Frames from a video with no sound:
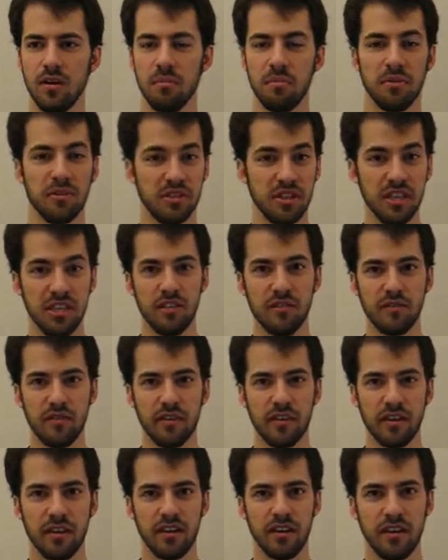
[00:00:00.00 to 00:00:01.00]
believe
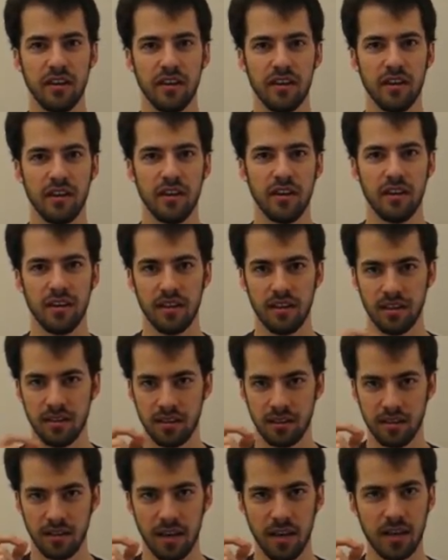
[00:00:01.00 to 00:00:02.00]

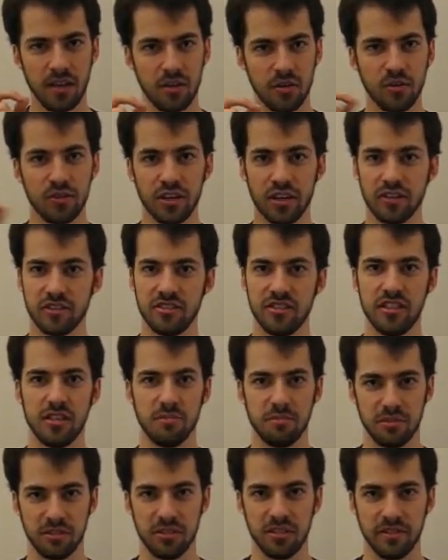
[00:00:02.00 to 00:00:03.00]
and you shall see.
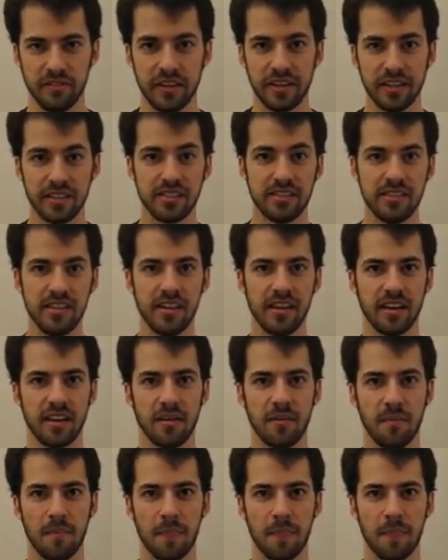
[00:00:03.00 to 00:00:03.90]
Believing is seeing.